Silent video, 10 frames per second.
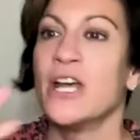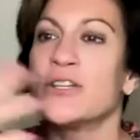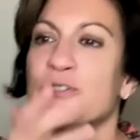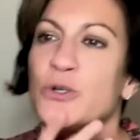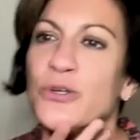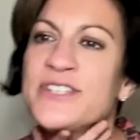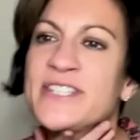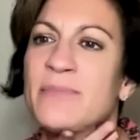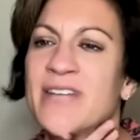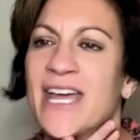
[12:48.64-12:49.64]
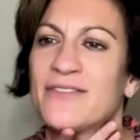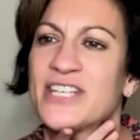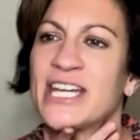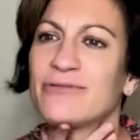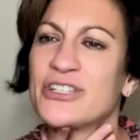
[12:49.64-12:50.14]
schools seem to have
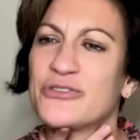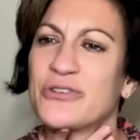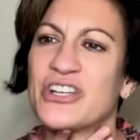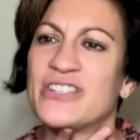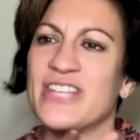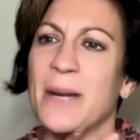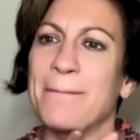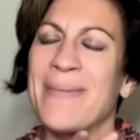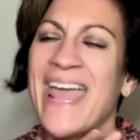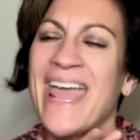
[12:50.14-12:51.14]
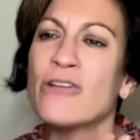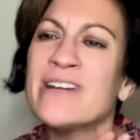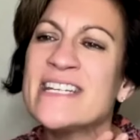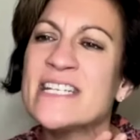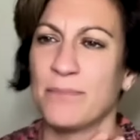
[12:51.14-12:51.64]
tight restrictions on
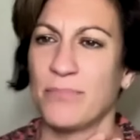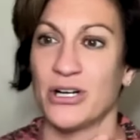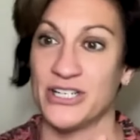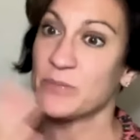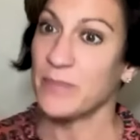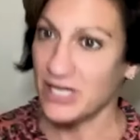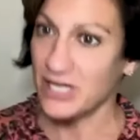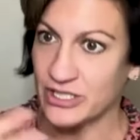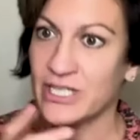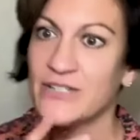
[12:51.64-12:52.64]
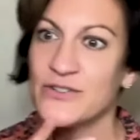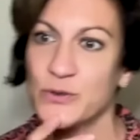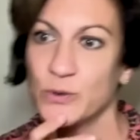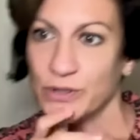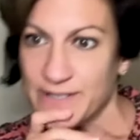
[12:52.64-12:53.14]
parent participation in
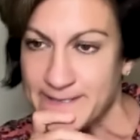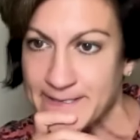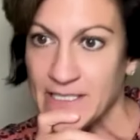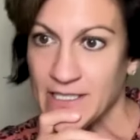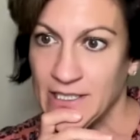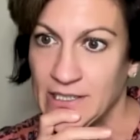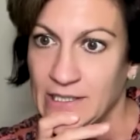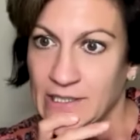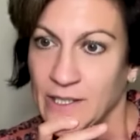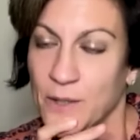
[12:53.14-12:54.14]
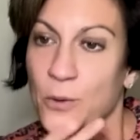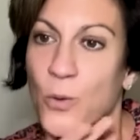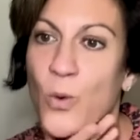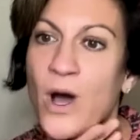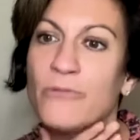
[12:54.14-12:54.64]
schools.
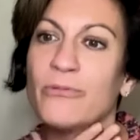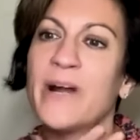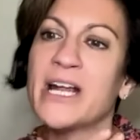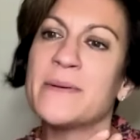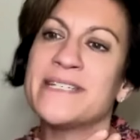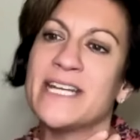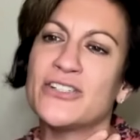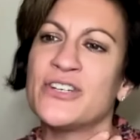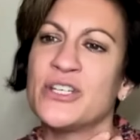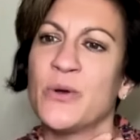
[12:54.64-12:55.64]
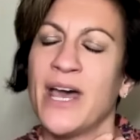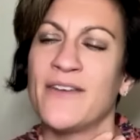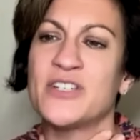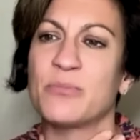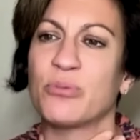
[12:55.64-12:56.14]
What recommendation do you
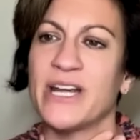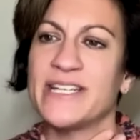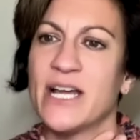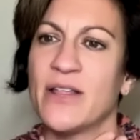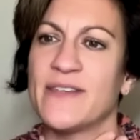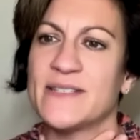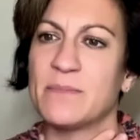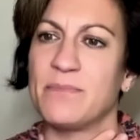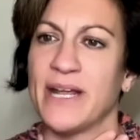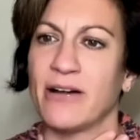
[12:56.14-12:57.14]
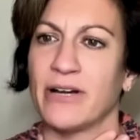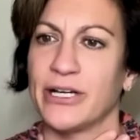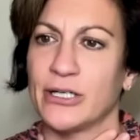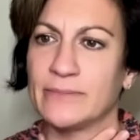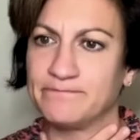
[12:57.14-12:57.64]
have to break down this
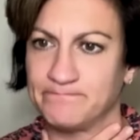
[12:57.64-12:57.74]
barrier?